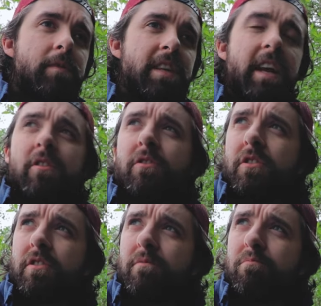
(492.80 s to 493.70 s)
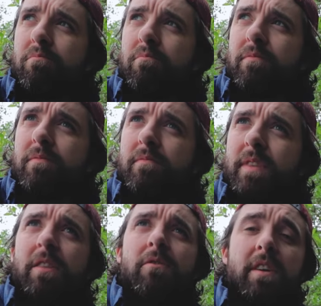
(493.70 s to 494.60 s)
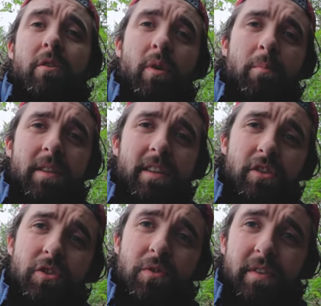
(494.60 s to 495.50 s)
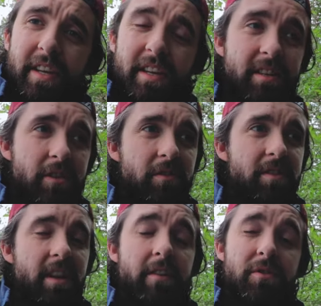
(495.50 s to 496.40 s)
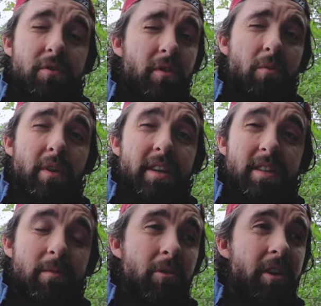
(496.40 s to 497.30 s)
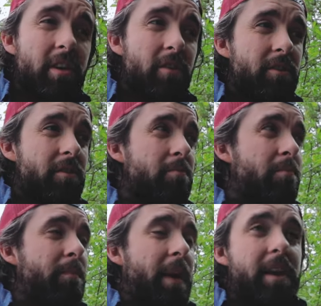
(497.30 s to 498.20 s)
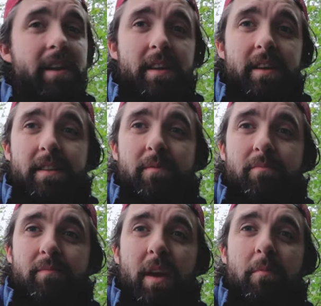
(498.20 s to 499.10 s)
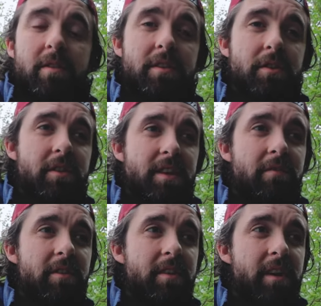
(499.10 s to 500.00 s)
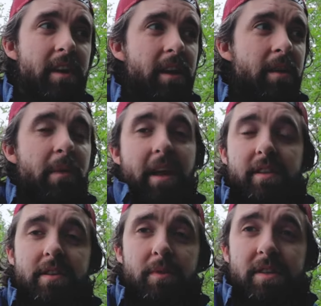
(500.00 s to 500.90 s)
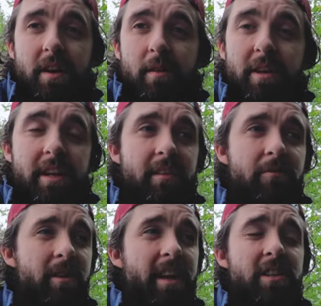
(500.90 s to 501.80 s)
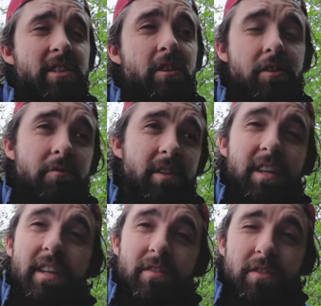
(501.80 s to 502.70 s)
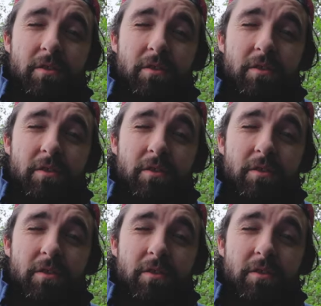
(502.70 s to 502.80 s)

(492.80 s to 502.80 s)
tailor the equipment that you do need to yourself, so you're not wasting money on buying like the camera that does everything, buying the Swiss Army knife, when actually all you really need is a